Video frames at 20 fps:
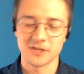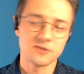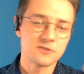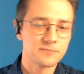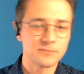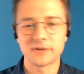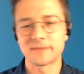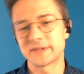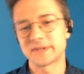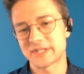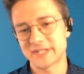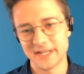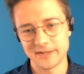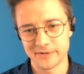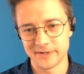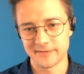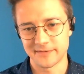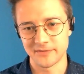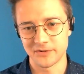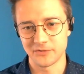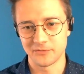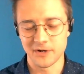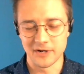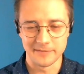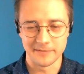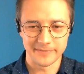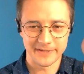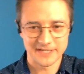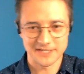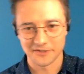you can pretty much say whatever you
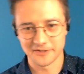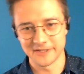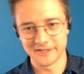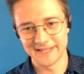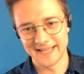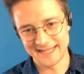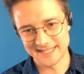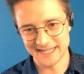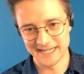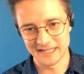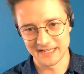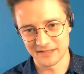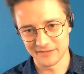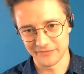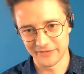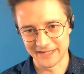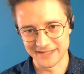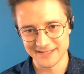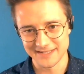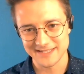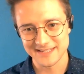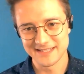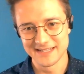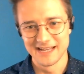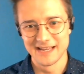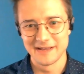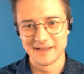want because you're on that side of the fence.